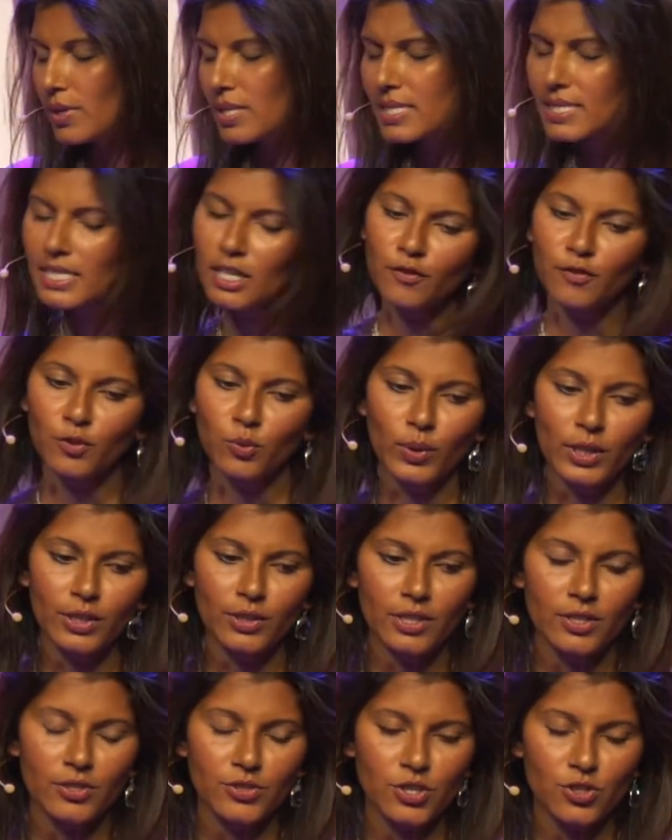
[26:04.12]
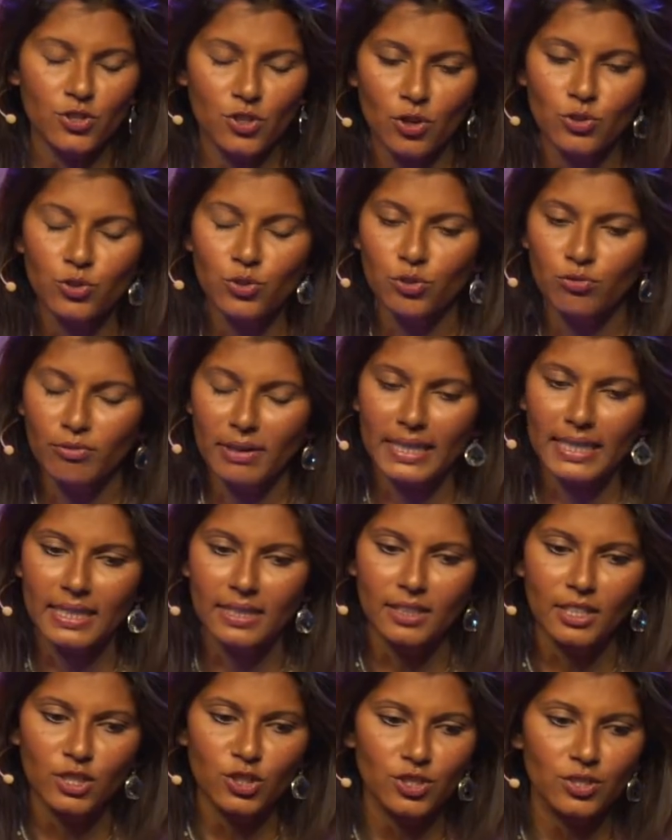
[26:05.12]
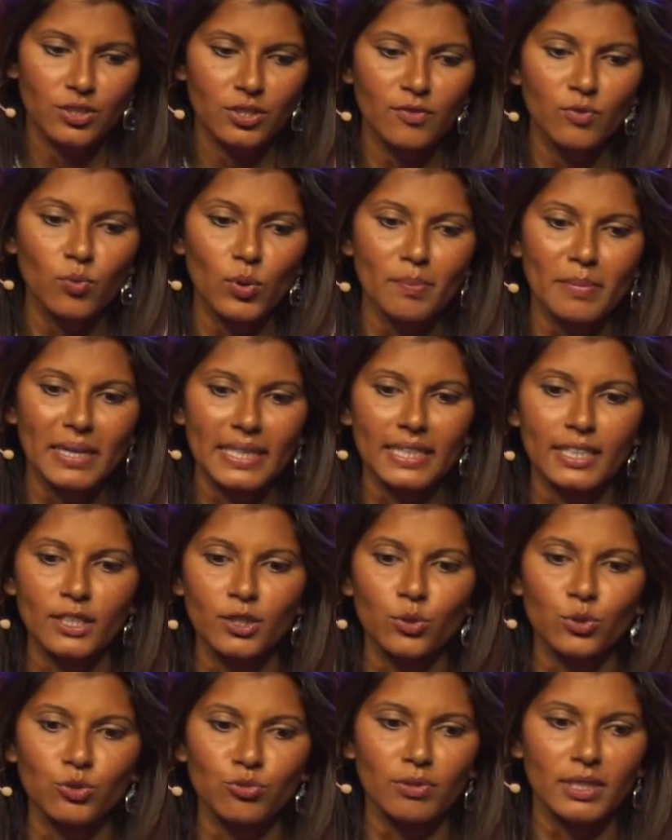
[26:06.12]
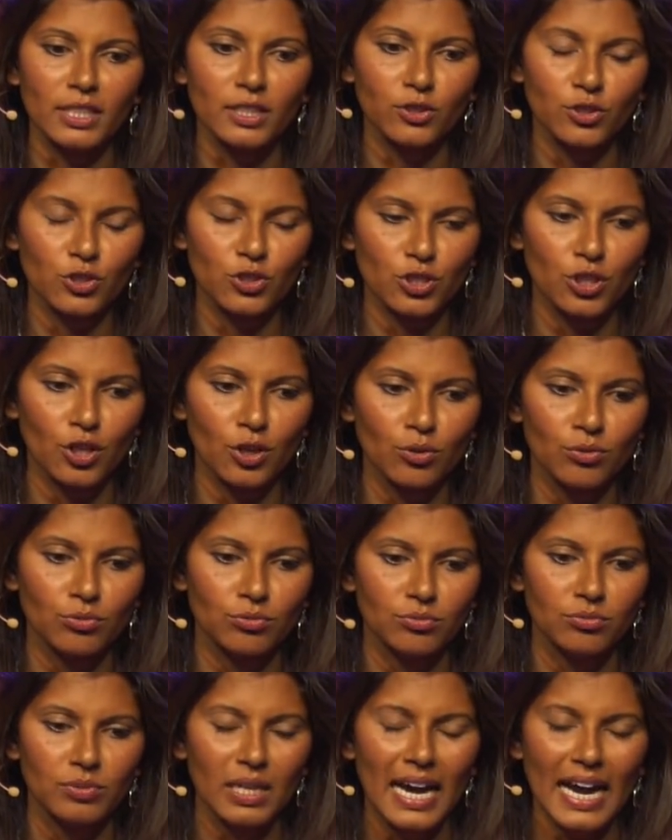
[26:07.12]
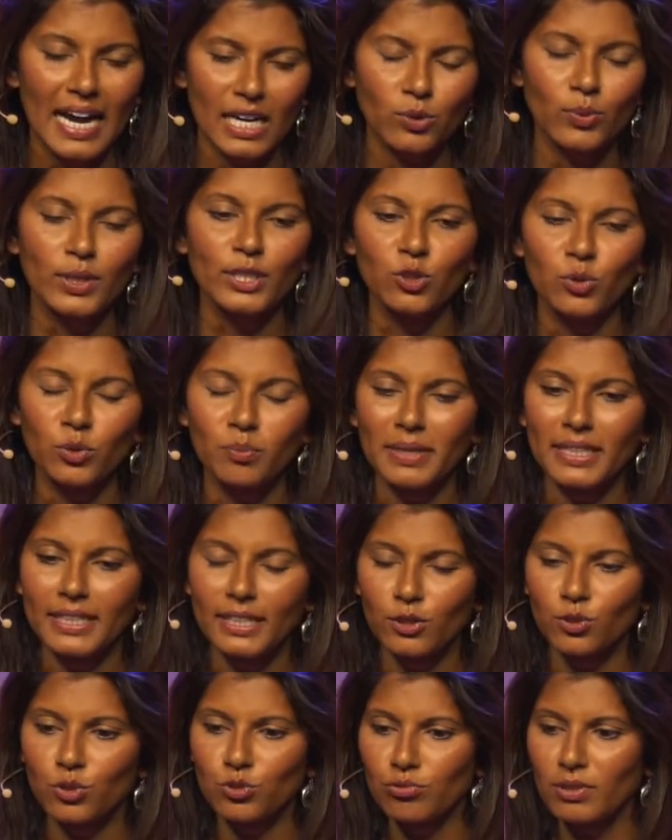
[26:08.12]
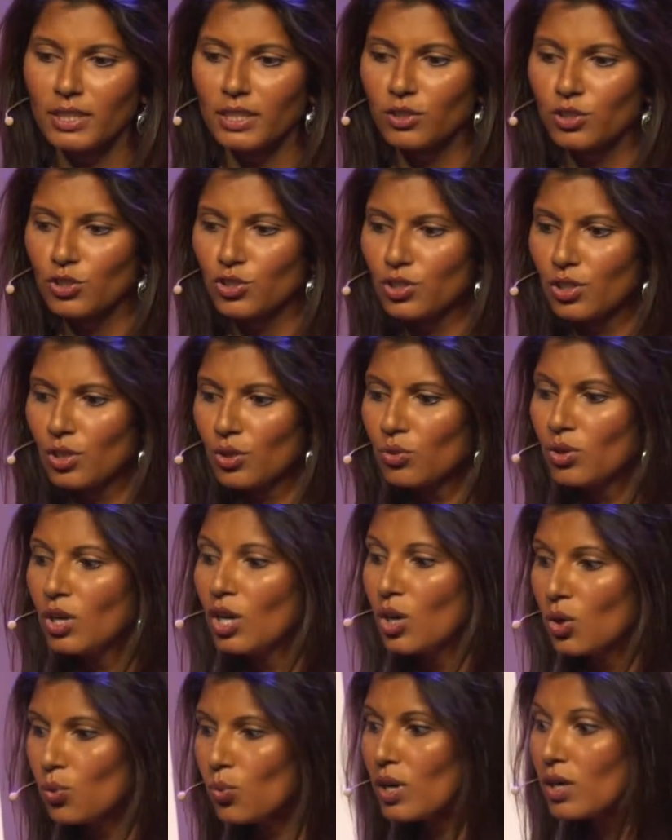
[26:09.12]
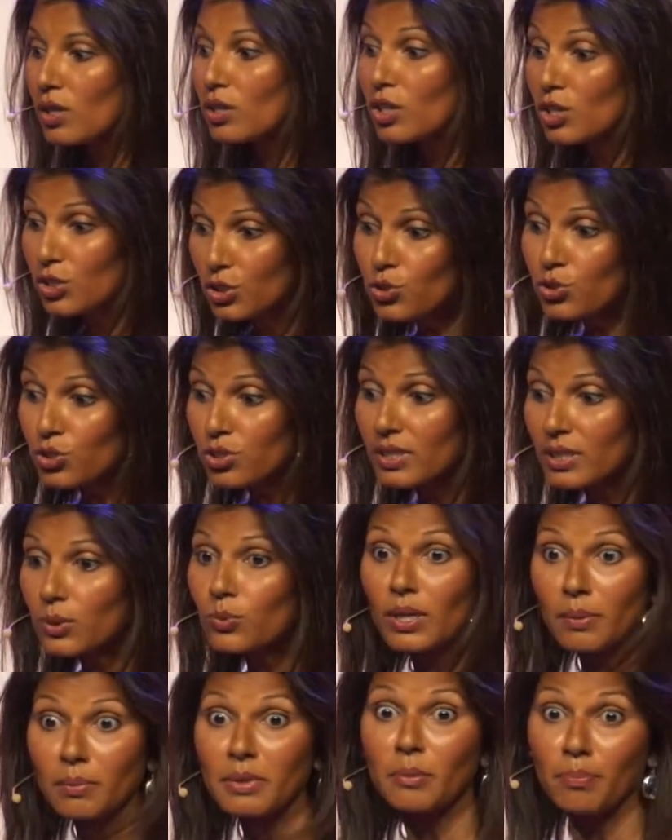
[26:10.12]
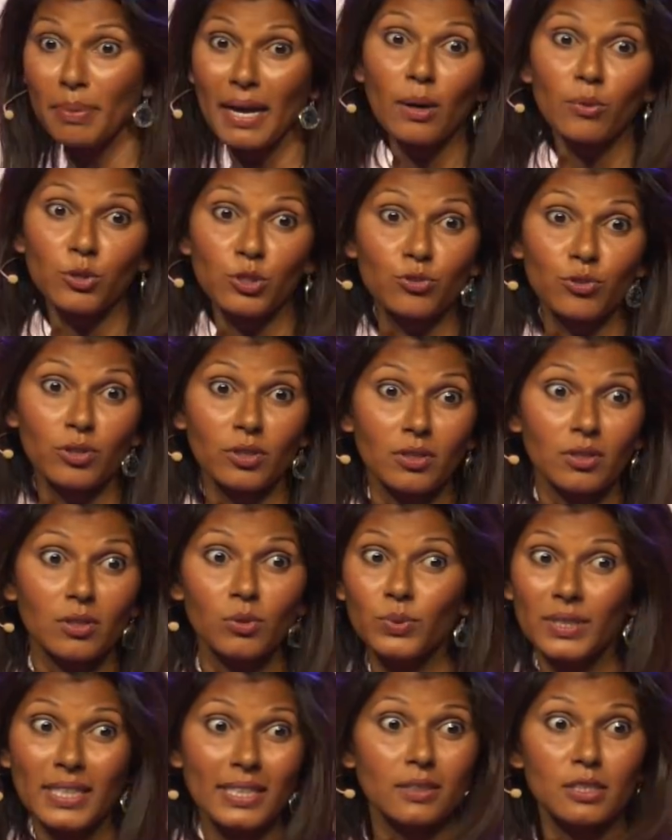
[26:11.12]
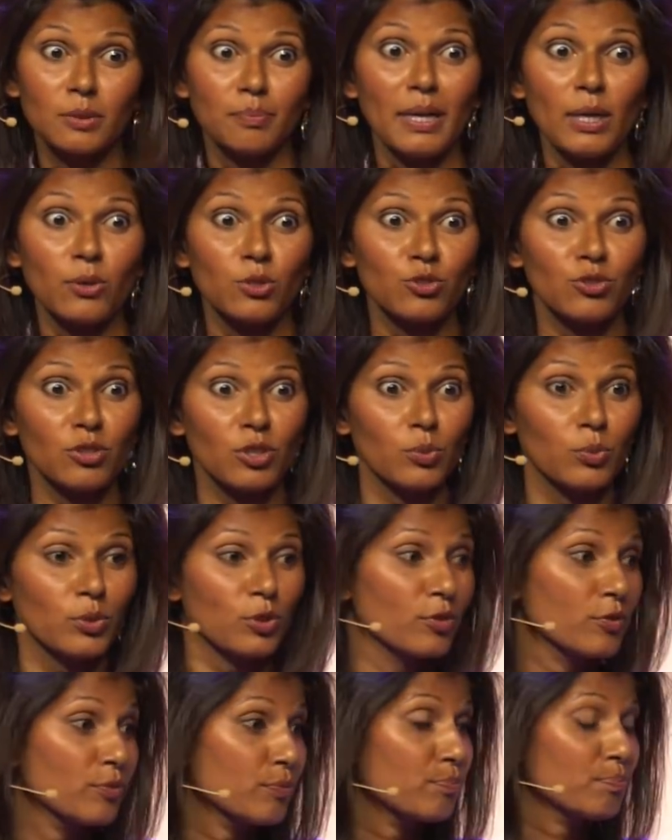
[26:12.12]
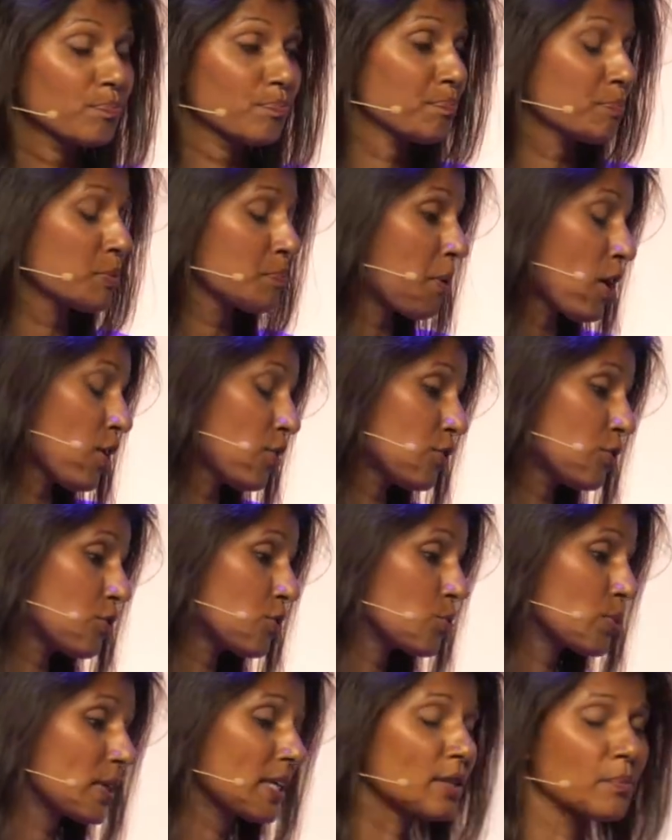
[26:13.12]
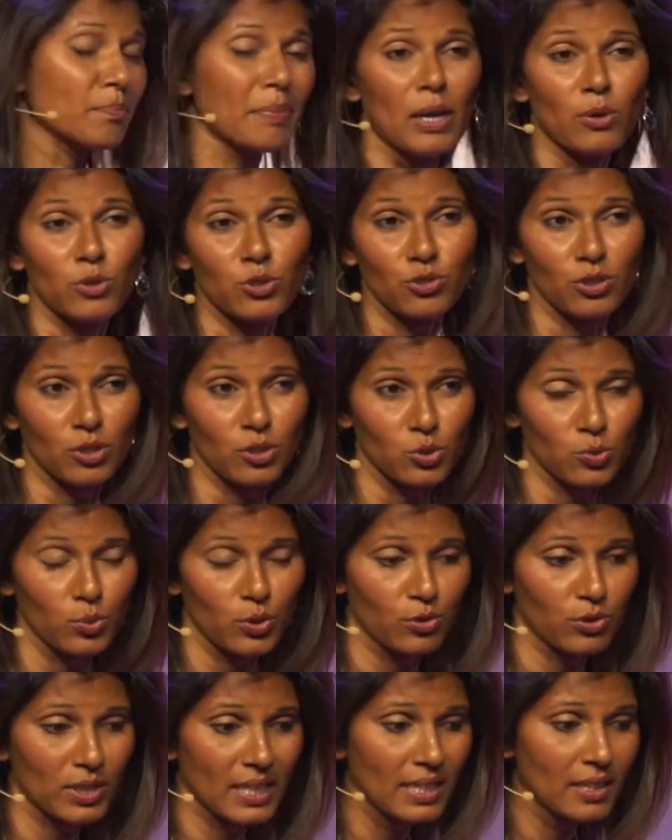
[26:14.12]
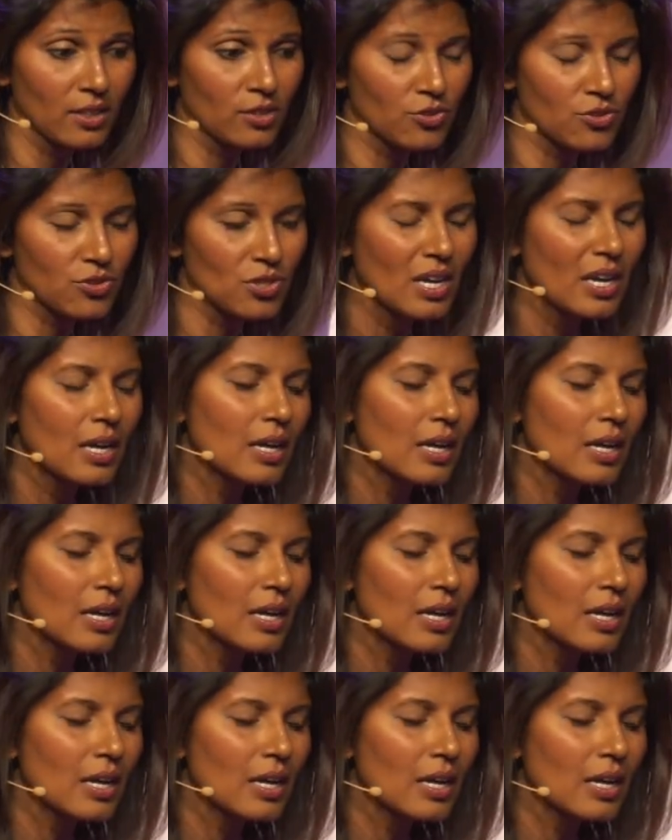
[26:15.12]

Self awareness is also the recognition of when my ego is running the show. How do I know when my ego is running the show? Well, usually when I'm in a power struggle, we get into power struggle with our partners, we get in power struggles with our kids.